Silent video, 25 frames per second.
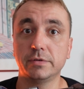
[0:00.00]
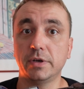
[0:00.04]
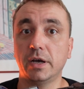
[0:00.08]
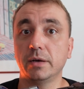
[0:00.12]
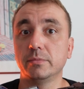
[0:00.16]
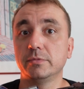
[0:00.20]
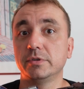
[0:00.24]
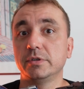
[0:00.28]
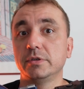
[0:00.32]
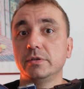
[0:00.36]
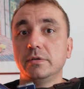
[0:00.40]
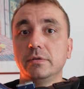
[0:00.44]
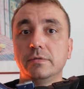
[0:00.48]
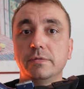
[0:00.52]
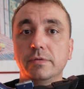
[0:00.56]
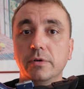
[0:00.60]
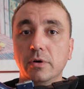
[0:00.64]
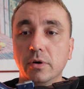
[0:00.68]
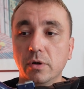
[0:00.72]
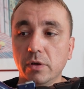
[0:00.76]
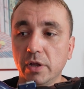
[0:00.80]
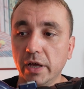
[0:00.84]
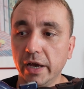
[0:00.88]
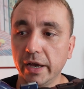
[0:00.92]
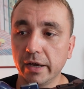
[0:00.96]
something
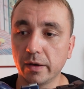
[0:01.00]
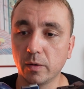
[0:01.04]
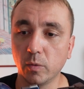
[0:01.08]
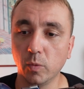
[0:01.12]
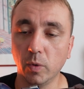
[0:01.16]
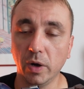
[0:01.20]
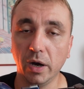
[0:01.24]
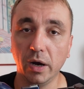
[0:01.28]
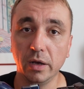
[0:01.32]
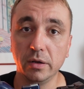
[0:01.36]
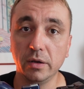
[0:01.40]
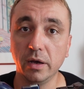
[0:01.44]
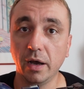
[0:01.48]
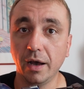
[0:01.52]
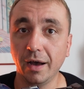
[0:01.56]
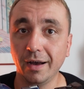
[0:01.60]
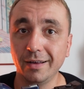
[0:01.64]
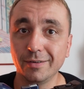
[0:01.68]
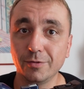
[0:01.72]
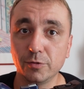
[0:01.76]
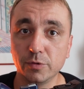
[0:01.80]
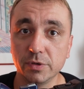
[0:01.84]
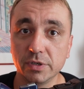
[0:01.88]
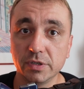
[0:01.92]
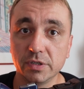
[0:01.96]
for like
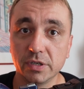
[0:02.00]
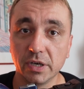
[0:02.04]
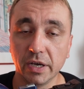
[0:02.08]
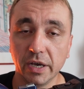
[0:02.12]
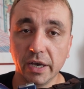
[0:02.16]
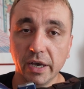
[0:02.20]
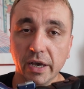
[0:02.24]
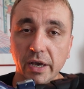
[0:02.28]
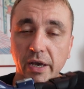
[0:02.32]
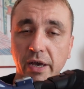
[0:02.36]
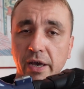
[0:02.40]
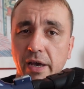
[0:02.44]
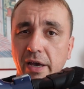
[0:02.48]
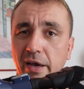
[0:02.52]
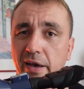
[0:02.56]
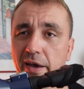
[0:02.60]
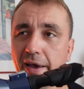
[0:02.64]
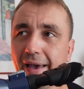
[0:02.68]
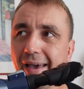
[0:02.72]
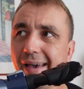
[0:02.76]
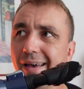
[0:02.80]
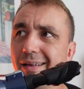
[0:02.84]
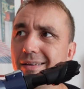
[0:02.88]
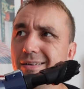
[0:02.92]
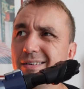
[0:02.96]
100
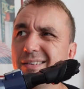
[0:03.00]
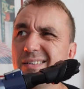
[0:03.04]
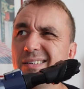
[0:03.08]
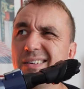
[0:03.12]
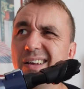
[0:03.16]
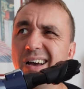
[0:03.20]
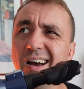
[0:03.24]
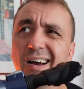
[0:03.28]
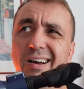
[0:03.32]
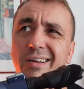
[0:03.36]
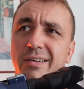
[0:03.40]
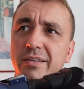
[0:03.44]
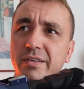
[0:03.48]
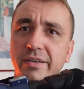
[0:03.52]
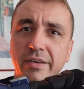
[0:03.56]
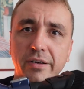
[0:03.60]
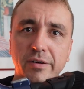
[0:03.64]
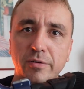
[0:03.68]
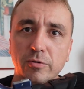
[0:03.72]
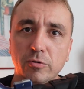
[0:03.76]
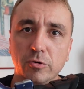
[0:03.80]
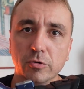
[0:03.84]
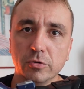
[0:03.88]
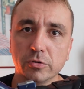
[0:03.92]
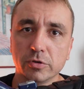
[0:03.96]
and nine
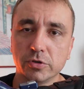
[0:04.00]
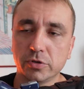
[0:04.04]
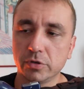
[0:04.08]
euros.